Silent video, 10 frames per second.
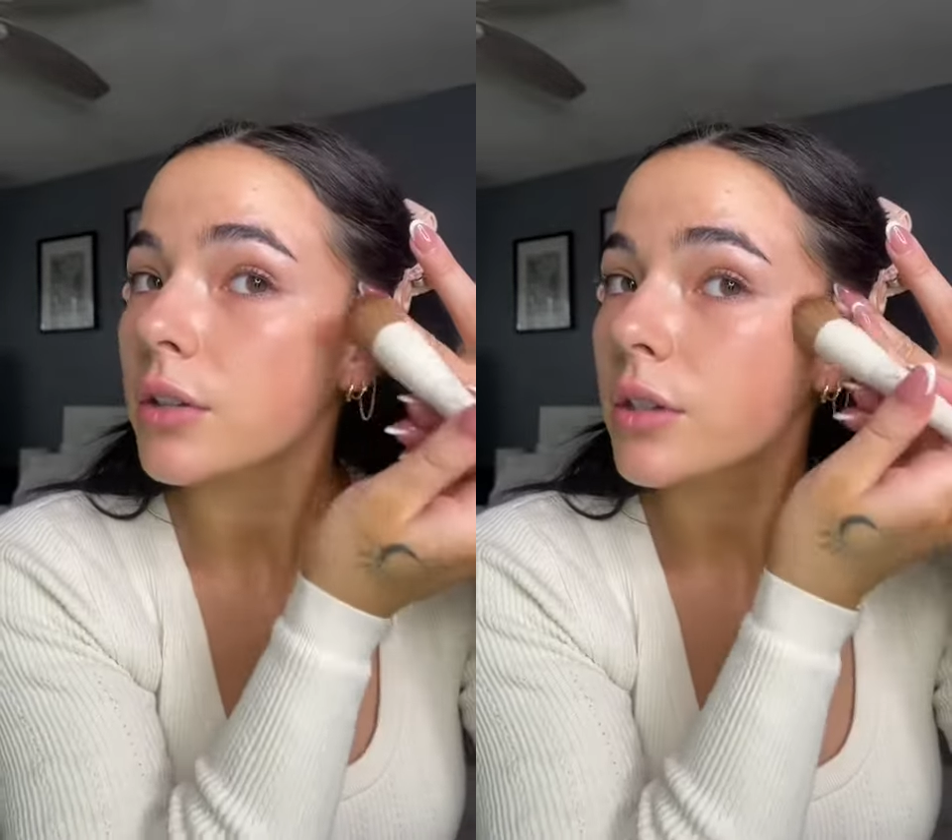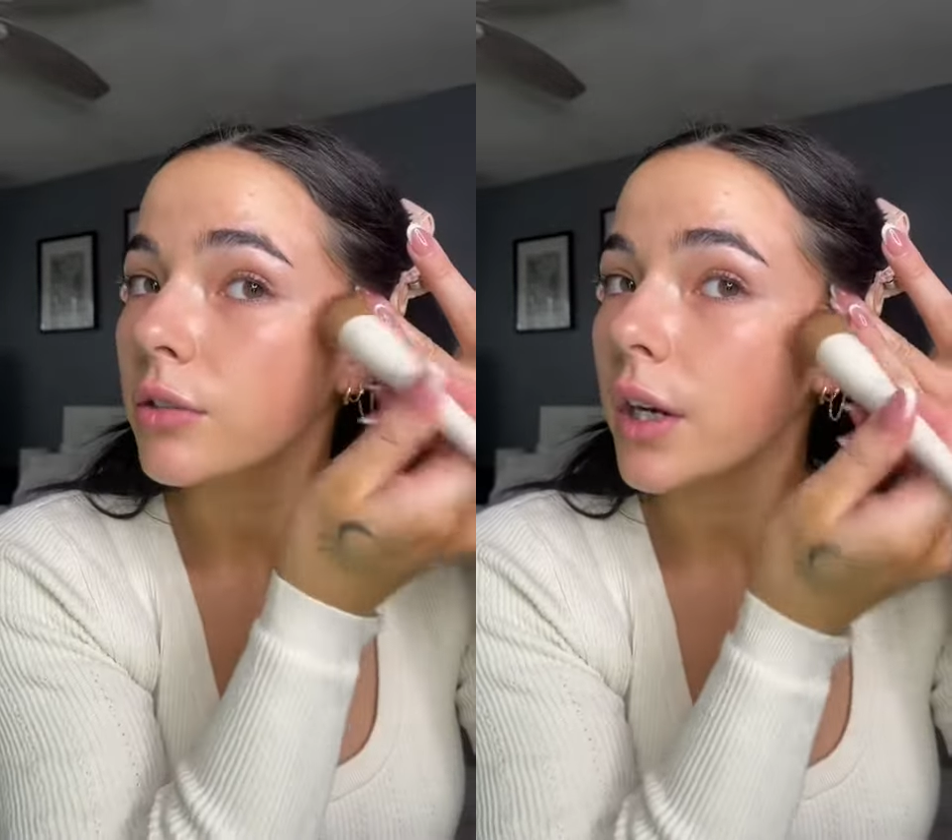
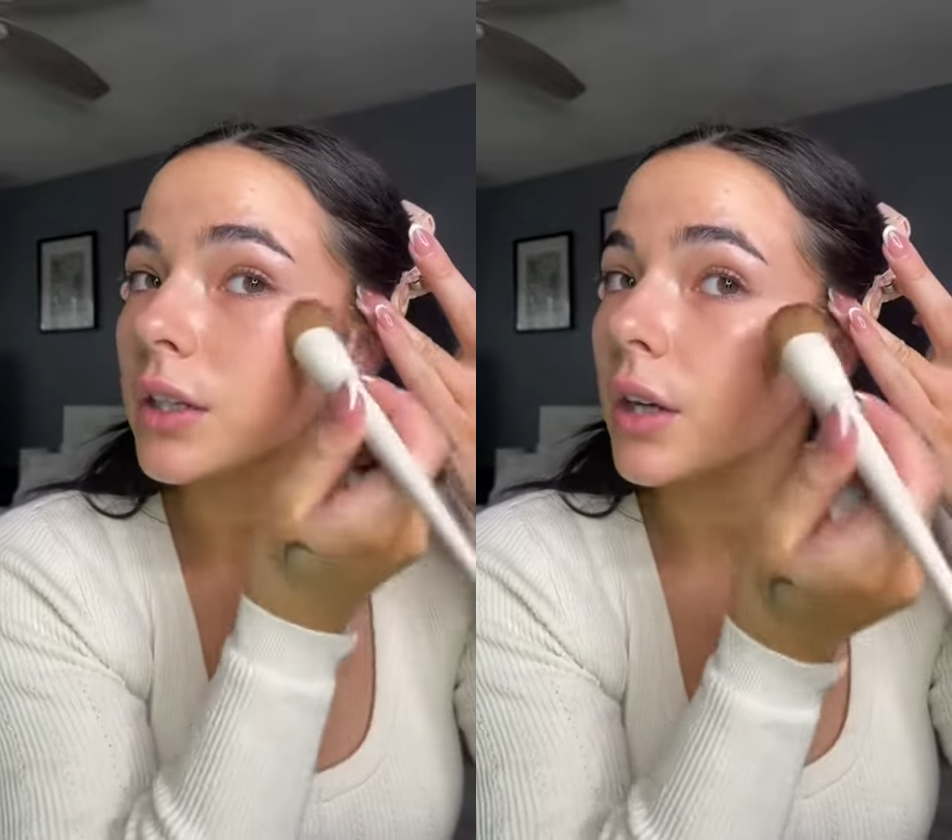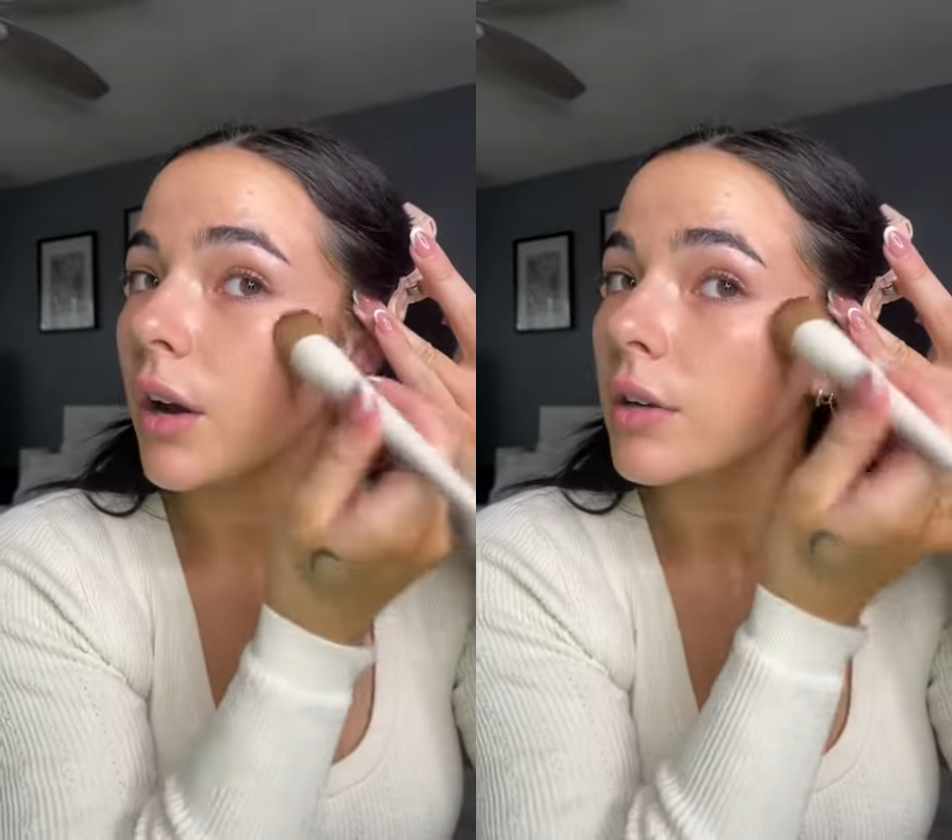
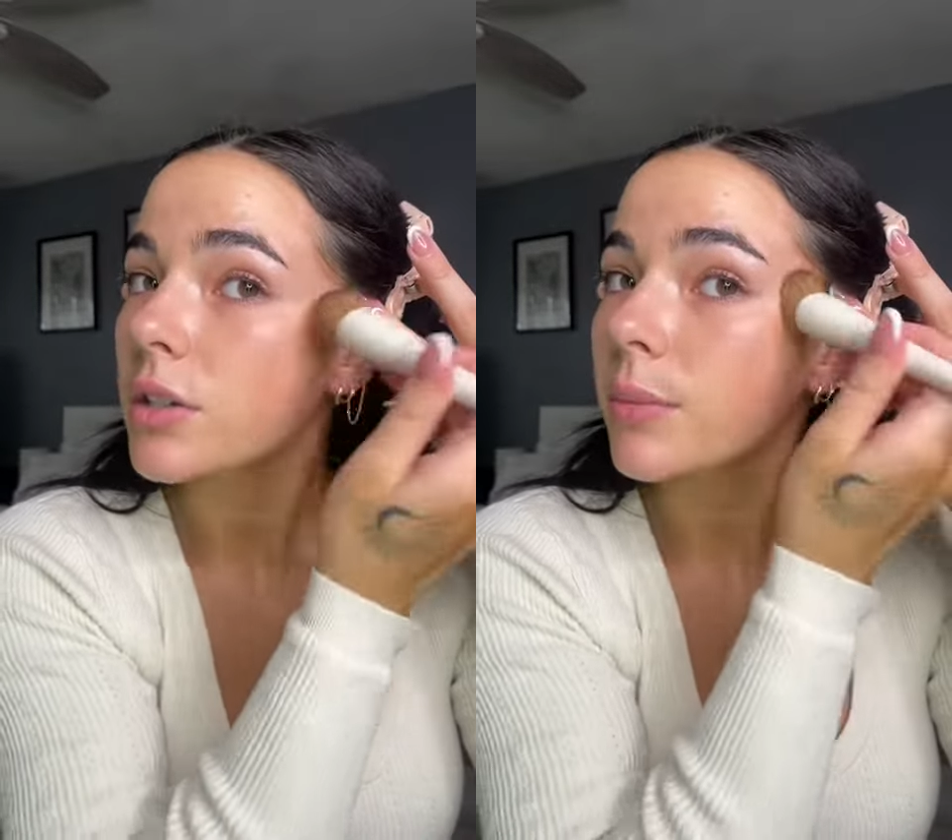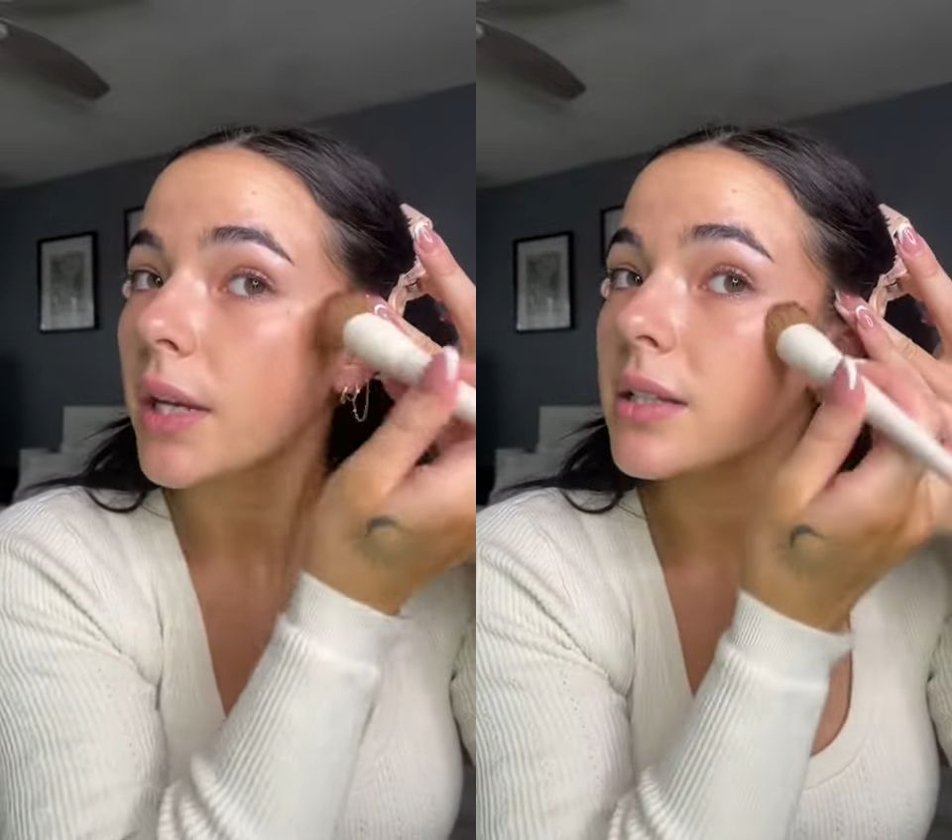directly
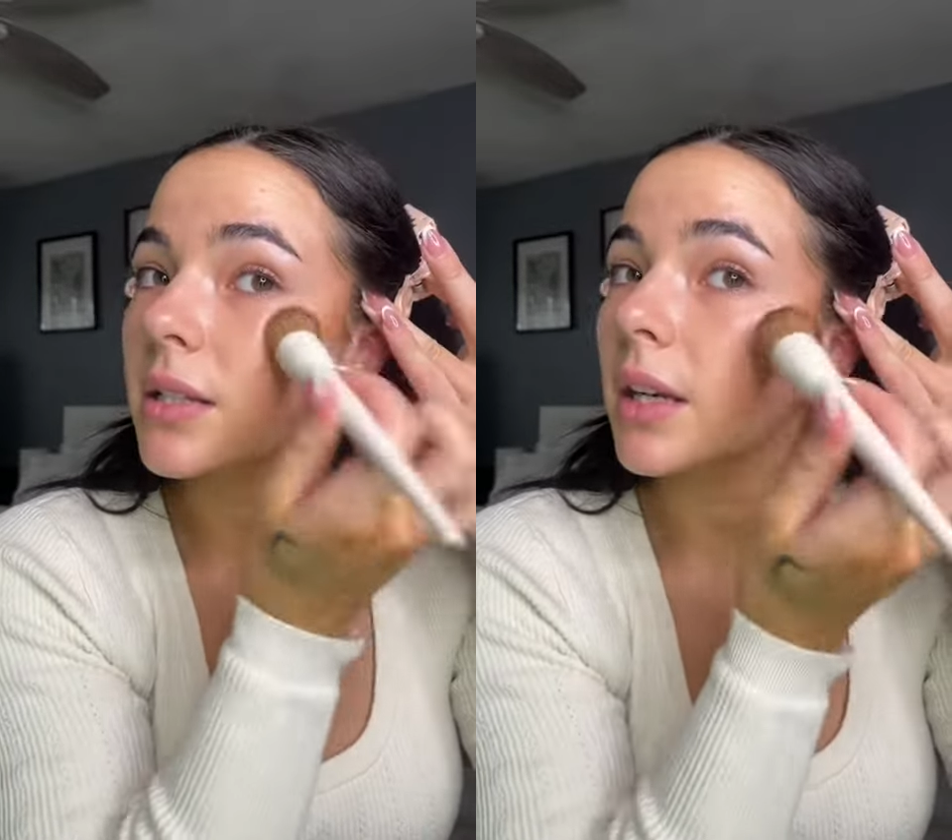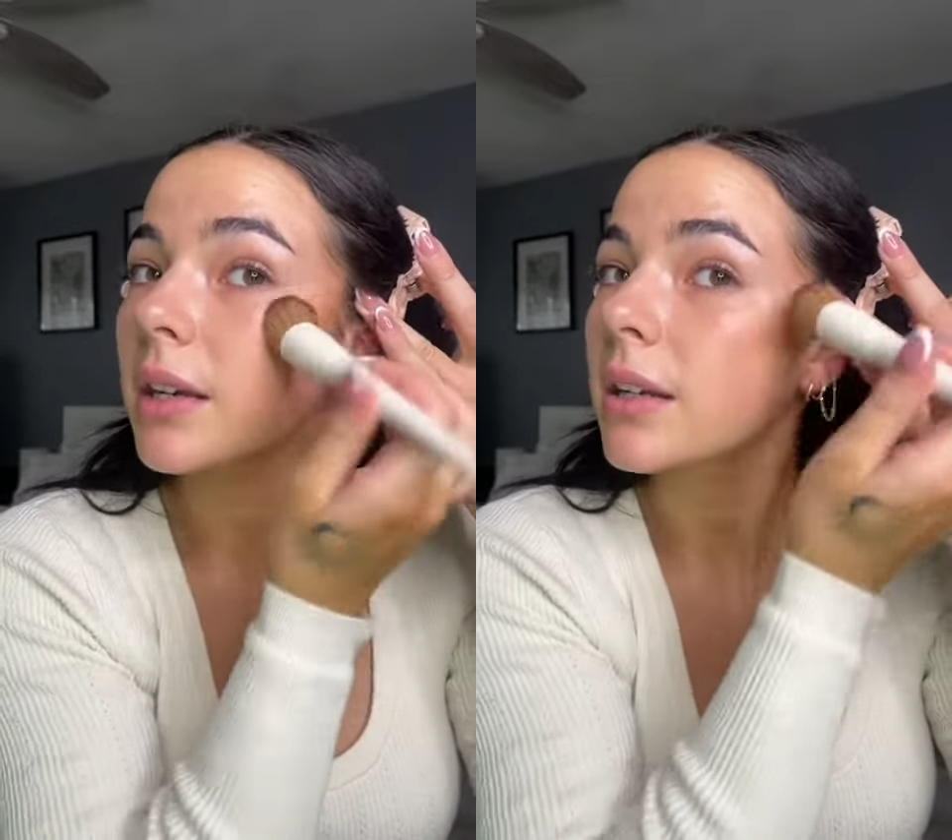onto my
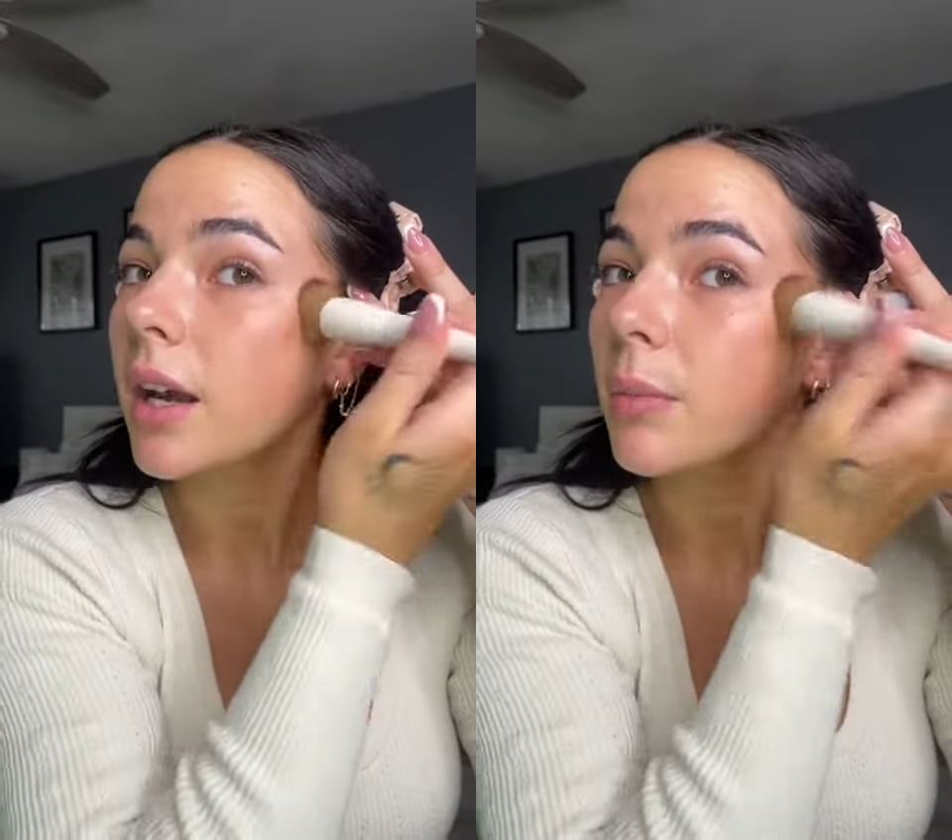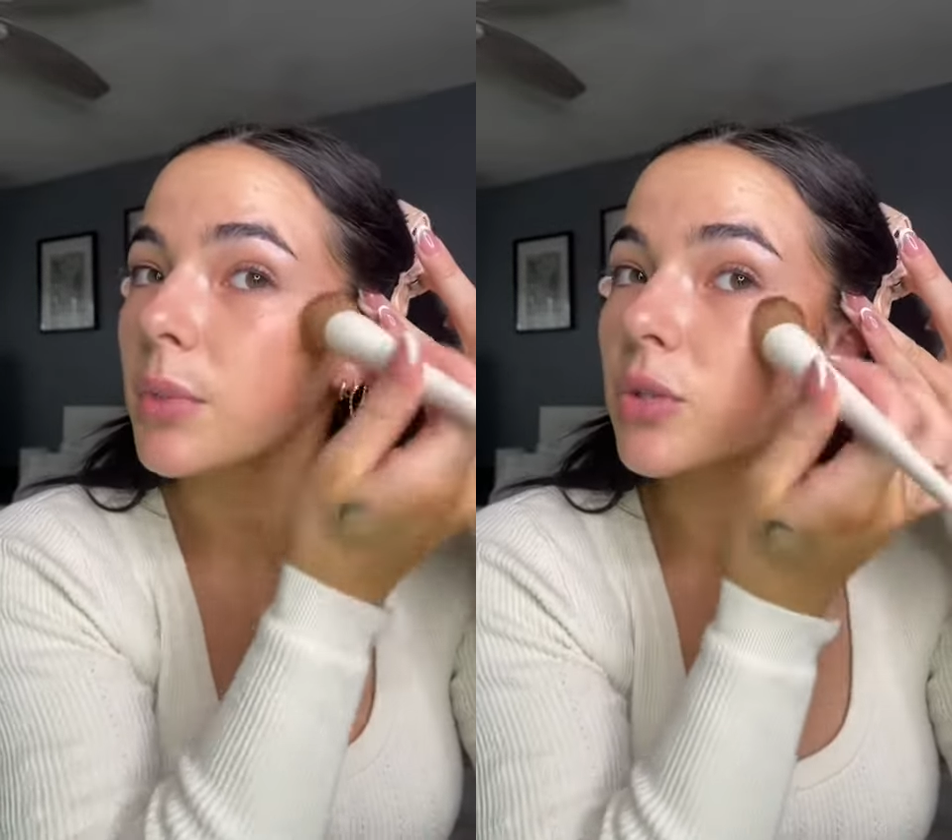skin.
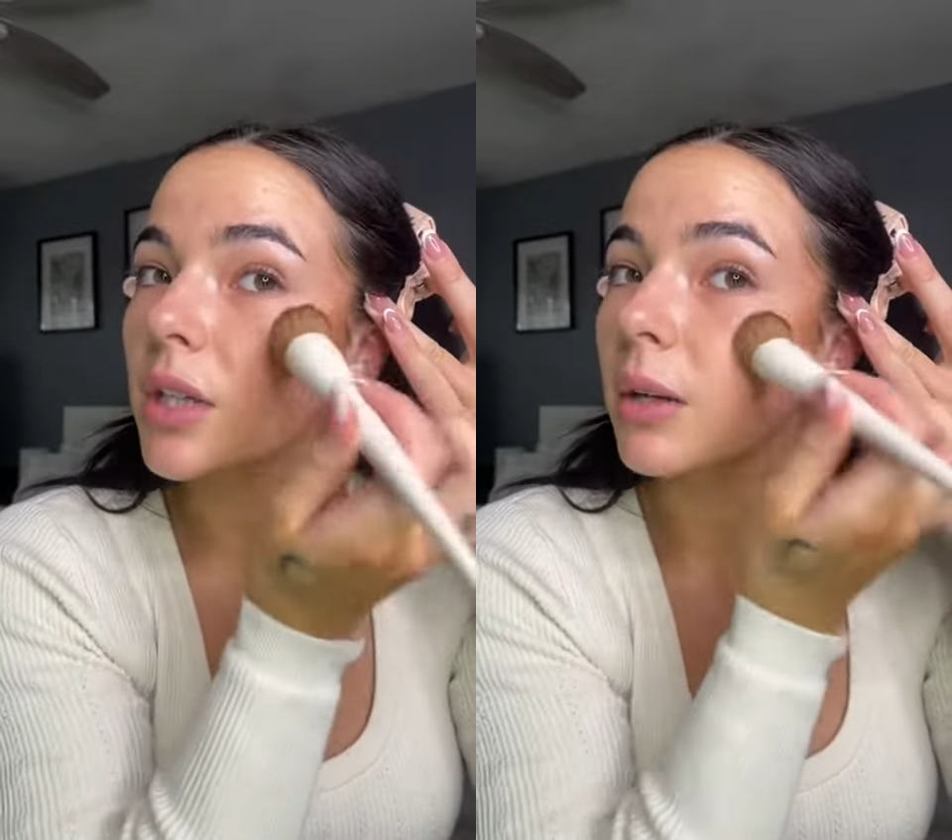I'm using